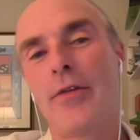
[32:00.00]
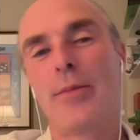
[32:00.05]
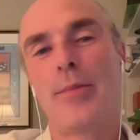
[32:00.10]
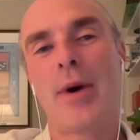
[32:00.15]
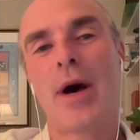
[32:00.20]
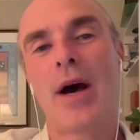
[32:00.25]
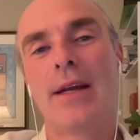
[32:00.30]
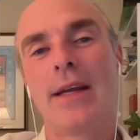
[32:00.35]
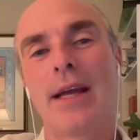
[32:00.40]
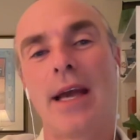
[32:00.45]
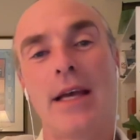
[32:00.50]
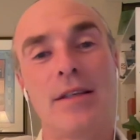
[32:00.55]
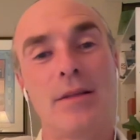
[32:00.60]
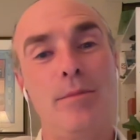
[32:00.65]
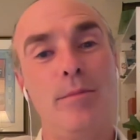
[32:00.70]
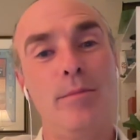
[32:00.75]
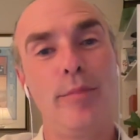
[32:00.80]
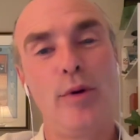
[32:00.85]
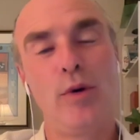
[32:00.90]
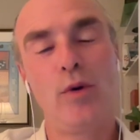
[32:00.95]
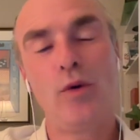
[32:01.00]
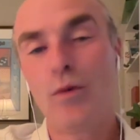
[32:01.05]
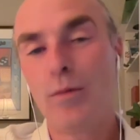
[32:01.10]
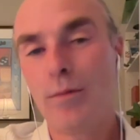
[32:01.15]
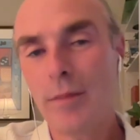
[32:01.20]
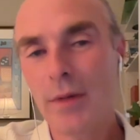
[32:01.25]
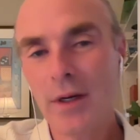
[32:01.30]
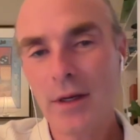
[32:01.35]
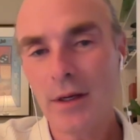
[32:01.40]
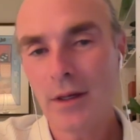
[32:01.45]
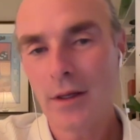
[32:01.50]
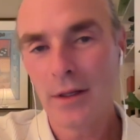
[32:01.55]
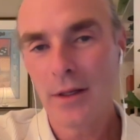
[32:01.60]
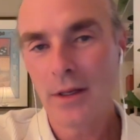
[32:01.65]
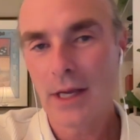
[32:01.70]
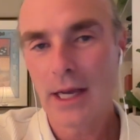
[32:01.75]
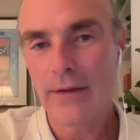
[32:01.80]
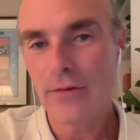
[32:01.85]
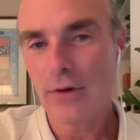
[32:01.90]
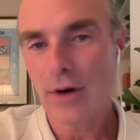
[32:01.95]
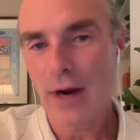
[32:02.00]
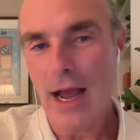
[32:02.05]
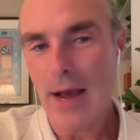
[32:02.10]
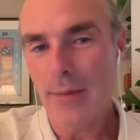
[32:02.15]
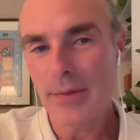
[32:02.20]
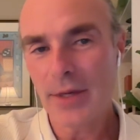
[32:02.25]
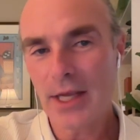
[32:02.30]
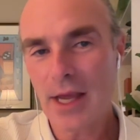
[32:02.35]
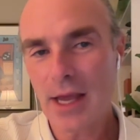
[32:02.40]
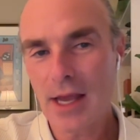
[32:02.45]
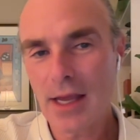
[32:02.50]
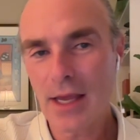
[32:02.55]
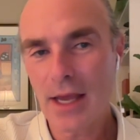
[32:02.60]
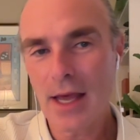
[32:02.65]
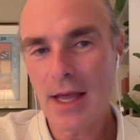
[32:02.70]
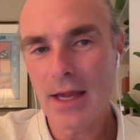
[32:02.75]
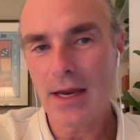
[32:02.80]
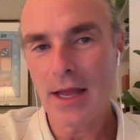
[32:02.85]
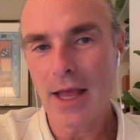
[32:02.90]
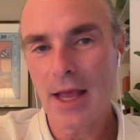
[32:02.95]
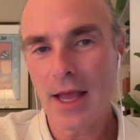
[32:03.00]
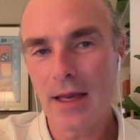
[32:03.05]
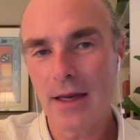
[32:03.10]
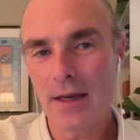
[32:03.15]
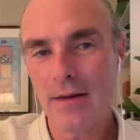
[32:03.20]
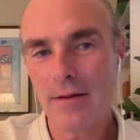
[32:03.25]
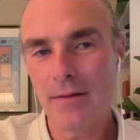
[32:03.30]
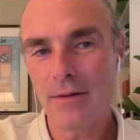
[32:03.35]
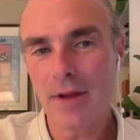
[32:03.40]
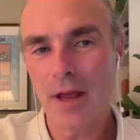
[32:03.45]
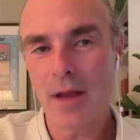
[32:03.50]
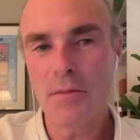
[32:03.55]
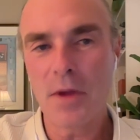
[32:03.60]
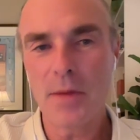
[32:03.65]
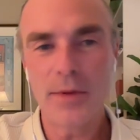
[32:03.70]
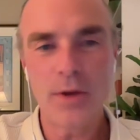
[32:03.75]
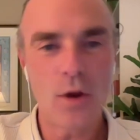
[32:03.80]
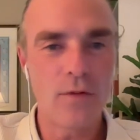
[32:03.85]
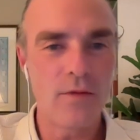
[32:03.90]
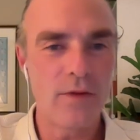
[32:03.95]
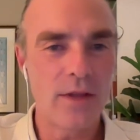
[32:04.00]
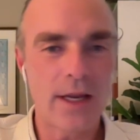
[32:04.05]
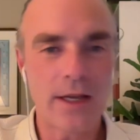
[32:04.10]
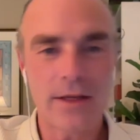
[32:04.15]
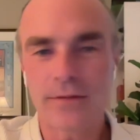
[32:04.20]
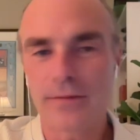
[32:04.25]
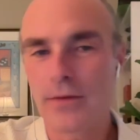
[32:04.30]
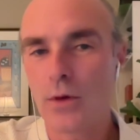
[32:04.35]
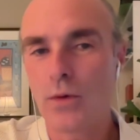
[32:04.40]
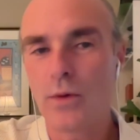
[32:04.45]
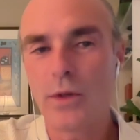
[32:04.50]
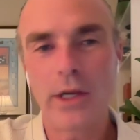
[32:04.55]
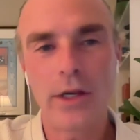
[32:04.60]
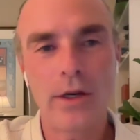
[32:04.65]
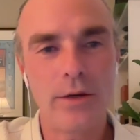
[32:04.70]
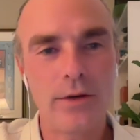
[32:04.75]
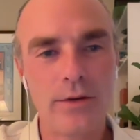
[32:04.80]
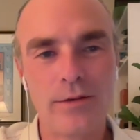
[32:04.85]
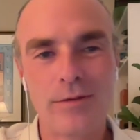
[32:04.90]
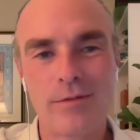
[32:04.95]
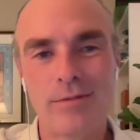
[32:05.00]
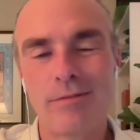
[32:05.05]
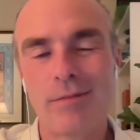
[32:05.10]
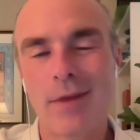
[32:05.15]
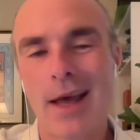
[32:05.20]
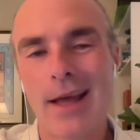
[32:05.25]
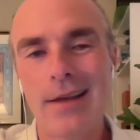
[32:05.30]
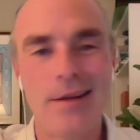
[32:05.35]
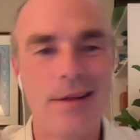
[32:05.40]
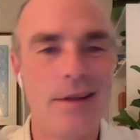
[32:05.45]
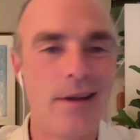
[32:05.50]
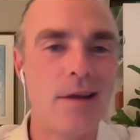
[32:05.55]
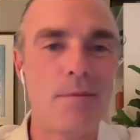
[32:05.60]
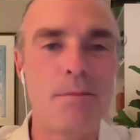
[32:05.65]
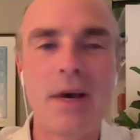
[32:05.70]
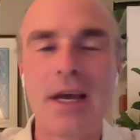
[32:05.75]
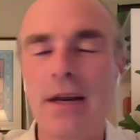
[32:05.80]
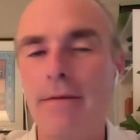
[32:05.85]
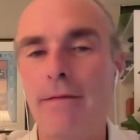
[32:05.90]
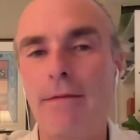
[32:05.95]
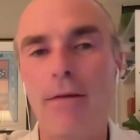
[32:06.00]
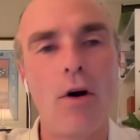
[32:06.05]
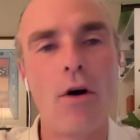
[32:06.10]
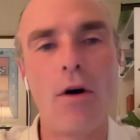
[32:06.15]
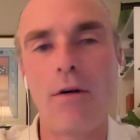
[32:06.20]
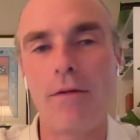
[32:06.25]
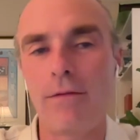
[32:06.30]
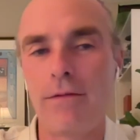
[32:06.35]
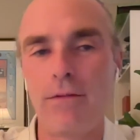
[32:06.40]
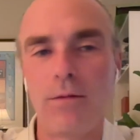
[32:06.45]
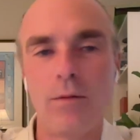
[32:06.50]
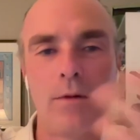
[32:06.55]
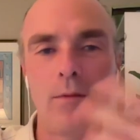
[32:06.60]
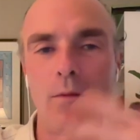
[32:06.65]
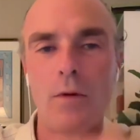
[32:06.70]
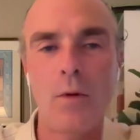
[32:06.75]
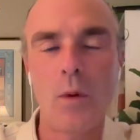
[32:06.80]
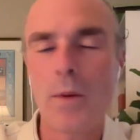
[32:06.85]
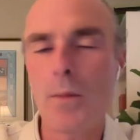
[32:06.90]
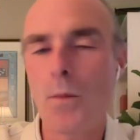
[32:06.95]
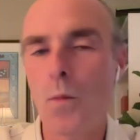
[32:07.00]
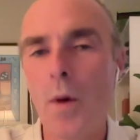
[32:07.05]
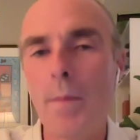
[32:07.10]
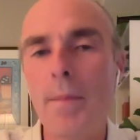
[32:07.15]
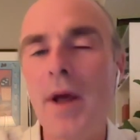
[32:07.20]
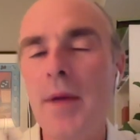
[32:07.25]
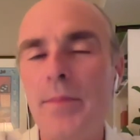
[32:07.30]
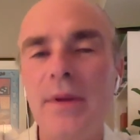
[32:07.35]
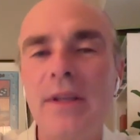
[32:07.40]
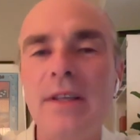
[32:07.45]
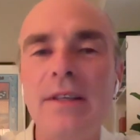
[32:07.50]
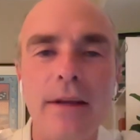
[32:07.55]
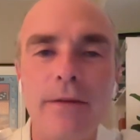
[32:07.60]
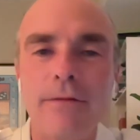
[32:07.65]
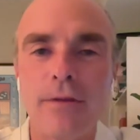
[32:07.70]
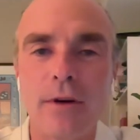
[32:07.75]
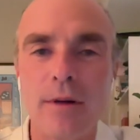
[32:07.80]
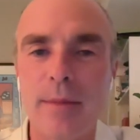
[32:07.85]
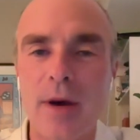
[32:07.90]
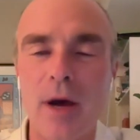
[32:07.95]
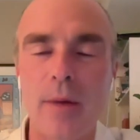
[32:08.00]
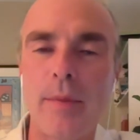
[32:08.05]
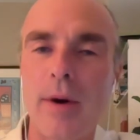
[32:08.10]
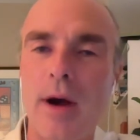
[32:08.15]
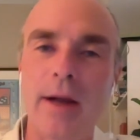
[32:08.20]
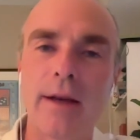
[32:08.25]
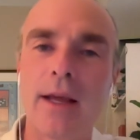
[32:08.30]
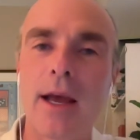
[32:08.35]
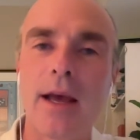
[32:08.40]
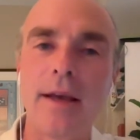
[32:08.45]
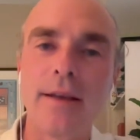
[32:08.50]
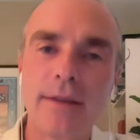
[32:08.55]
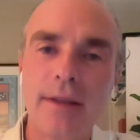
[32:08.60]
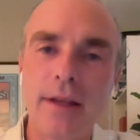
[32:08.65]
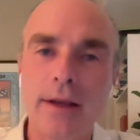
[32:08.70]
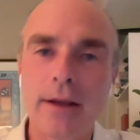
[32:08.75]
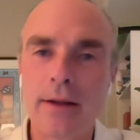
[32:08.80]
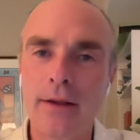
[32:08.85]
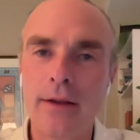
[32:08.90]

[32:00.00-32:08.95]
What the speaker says: podcast boom ever happening again? And maybe over the next few years, how do you think it might evolve? What might be different about podcasting?